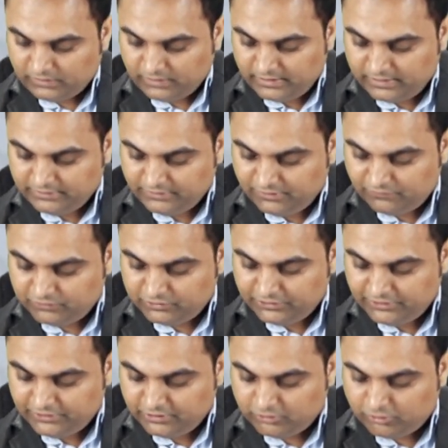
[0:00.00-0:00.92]
and the
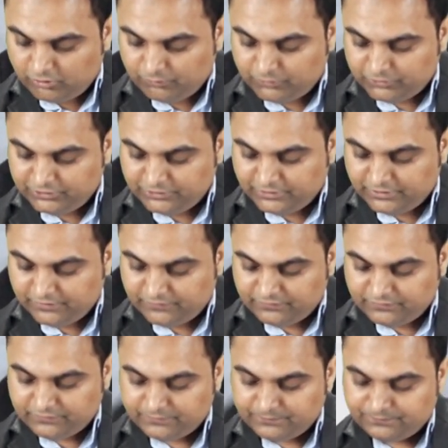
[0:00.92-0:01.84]
vertical component
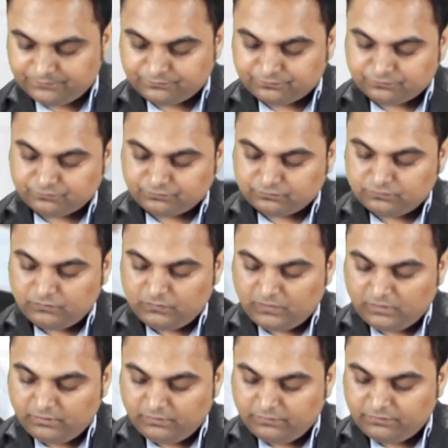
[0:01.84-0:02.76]
is
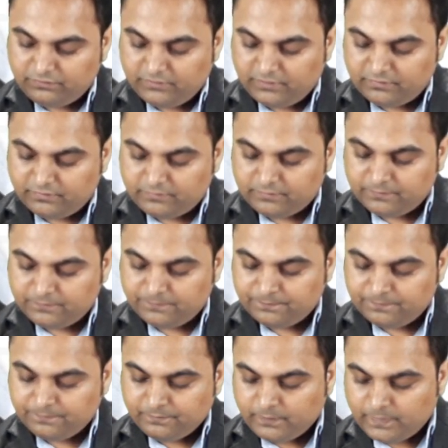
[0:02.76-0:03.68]
6
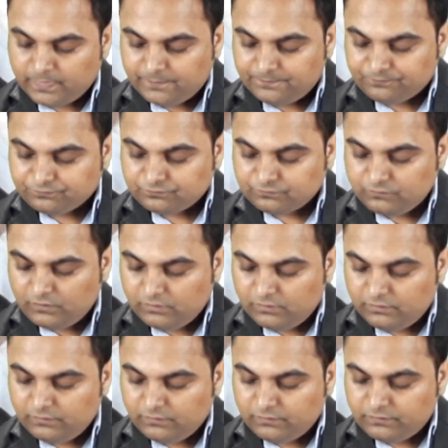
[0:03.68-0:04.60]

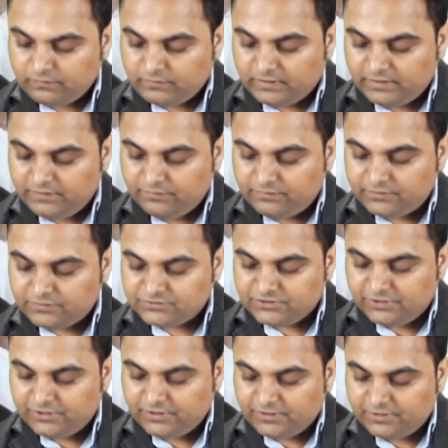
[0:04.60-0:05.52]
sin 60
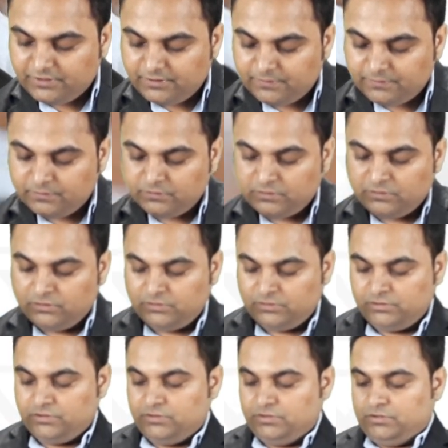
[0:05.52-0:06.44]
degree.
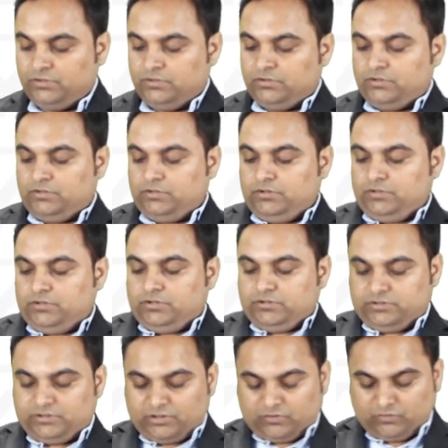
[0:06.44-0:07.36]

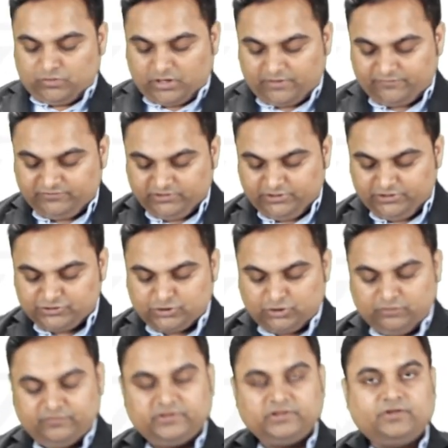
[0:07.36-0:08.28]
Now, after
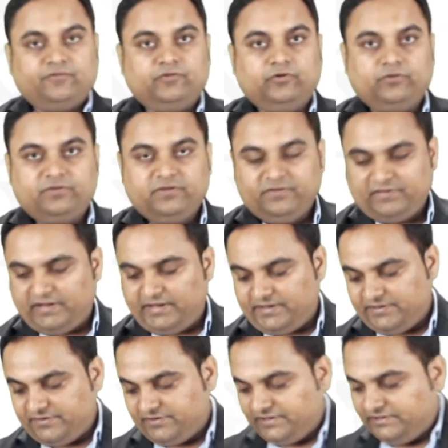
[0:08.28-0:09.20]
resolving the forces, I
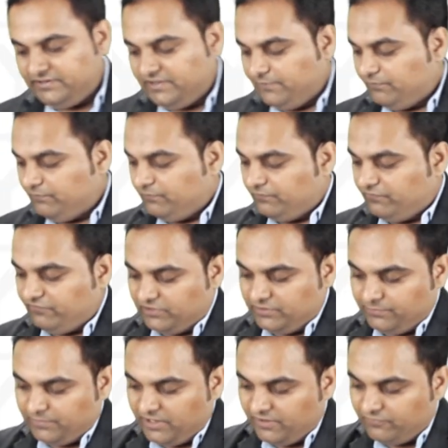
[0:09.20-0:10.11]
can write them
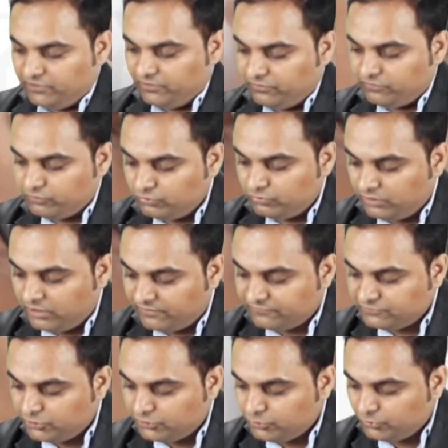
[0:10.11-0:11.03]
one by one. So
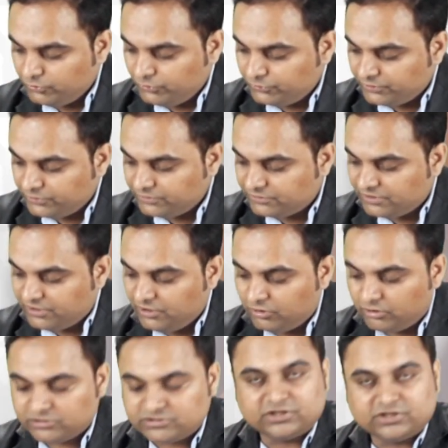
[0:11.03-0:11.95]
after 2 Newton, 3
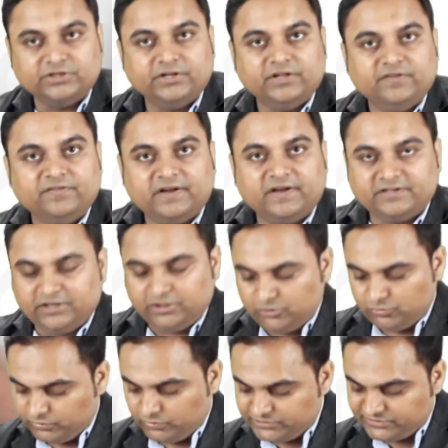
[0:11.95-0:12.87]
cos 30 is acting
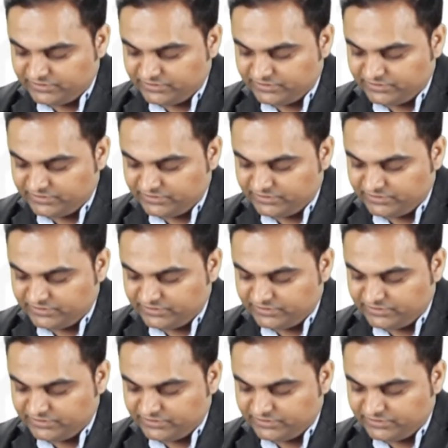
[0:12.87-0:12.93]
towards